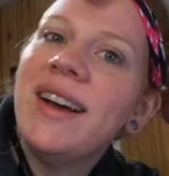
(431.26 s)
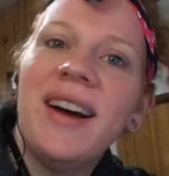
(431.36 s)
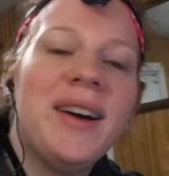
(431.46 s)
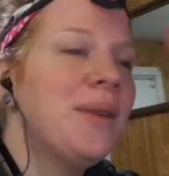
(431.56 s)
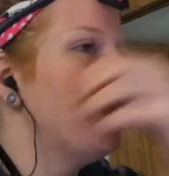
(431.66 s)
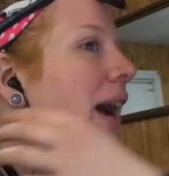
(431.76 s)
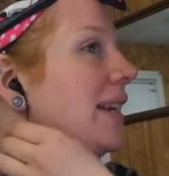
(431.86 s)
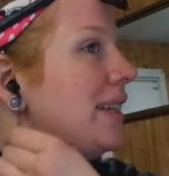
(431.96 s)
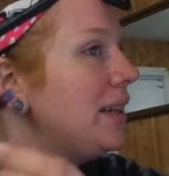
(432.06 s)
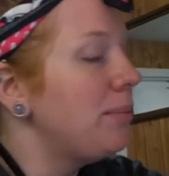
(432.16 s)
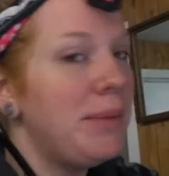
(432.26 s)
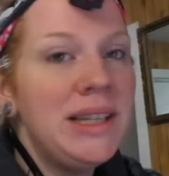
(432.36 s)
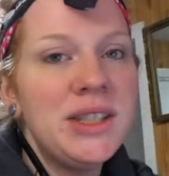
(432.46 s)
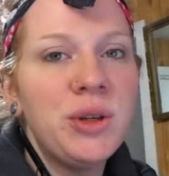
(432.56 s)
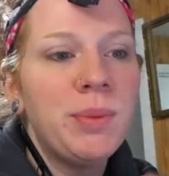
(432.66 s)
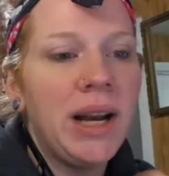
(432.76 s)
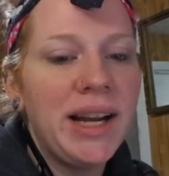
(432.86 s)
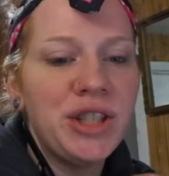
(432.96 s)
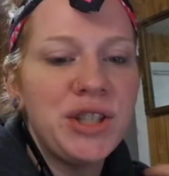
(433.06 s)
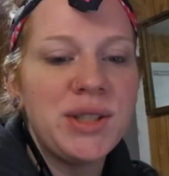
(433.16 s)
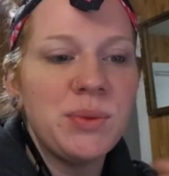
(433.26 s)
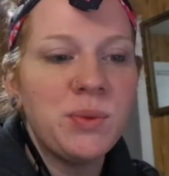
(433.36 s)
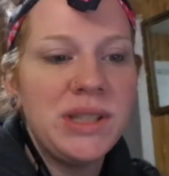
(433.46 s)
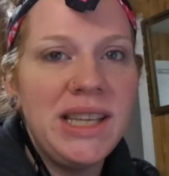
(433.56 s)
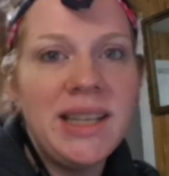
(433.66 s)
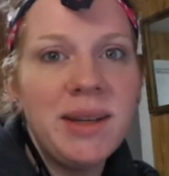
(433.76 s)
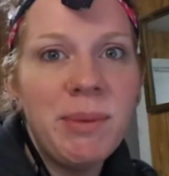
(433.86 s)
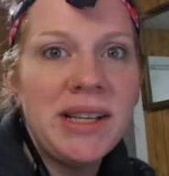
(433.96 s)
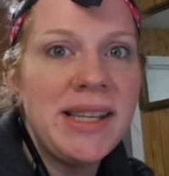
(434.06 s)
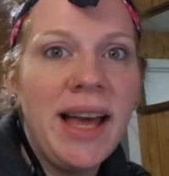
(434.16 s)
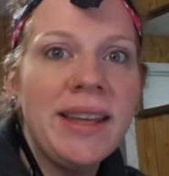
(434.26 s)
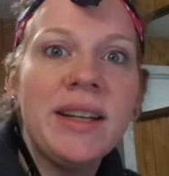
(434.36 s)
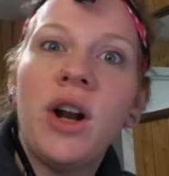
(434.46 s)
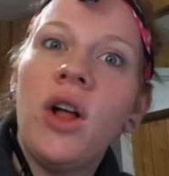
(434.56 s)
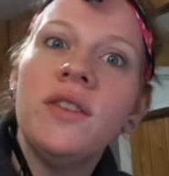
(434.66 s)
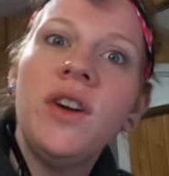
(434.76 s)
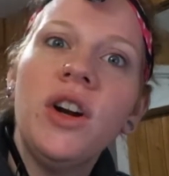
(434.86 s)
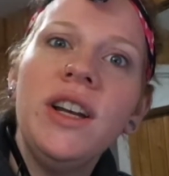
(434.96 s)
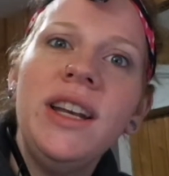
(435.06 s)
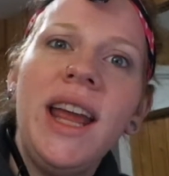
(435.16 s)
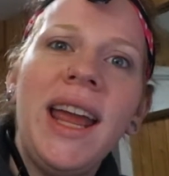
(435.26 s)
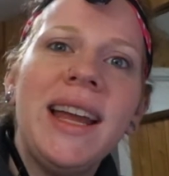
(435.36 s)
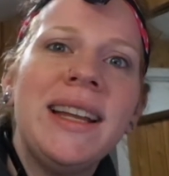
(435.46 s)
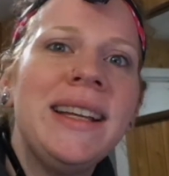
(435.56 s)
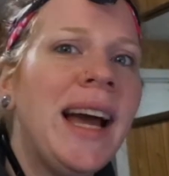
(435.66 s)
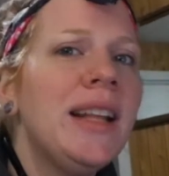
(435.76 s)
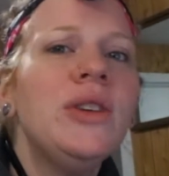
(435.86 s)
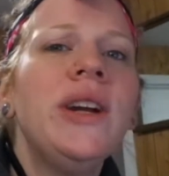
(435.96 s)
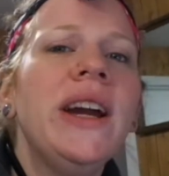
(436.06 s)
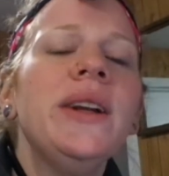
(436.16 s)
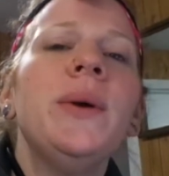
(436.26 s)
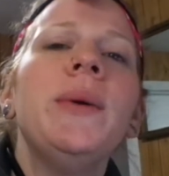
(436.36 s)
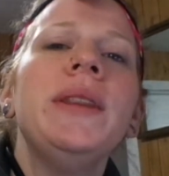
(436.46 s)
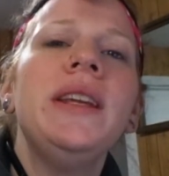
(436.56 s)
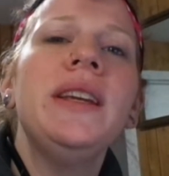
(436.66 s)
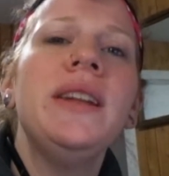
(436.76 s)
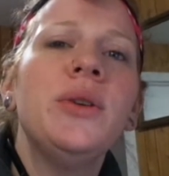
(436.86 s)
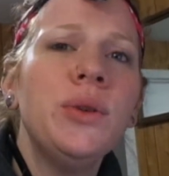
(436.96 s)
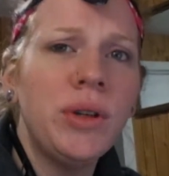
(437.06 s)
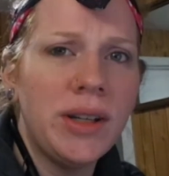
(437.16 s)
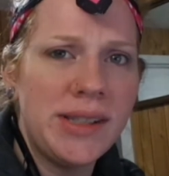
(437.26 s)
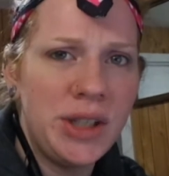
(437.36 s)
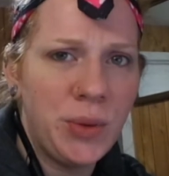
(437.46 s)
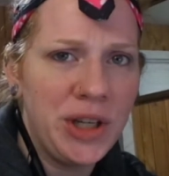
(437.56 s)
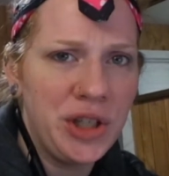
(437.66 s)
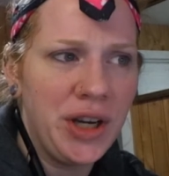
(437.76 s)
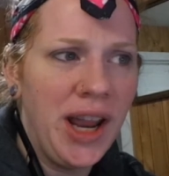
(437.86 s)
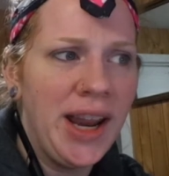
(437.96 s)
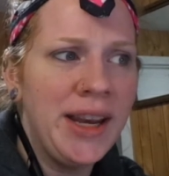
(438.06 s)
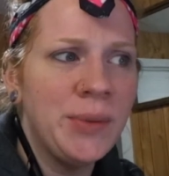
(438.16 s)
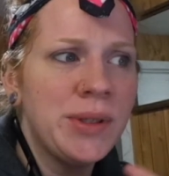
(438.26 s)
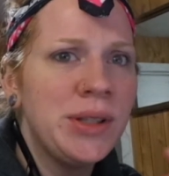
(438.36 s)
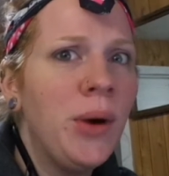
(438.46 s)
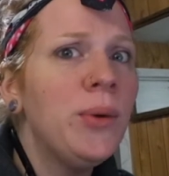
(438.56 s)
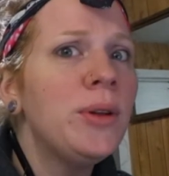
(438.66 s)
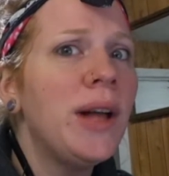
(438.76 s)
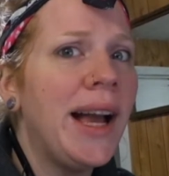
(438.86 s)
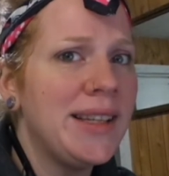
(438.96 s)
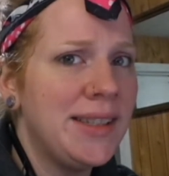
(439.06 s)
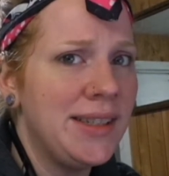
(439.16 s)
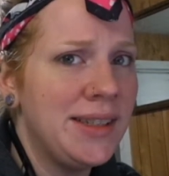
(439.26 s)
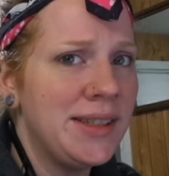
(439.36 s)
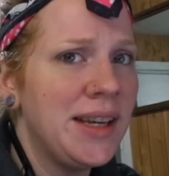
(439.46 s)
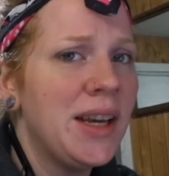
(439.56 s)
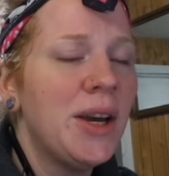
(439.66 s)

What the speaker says: I didn't mean to, but I just was eating my salad at Olive Garden and got a little carried away with the crouton situation, and it was total accident,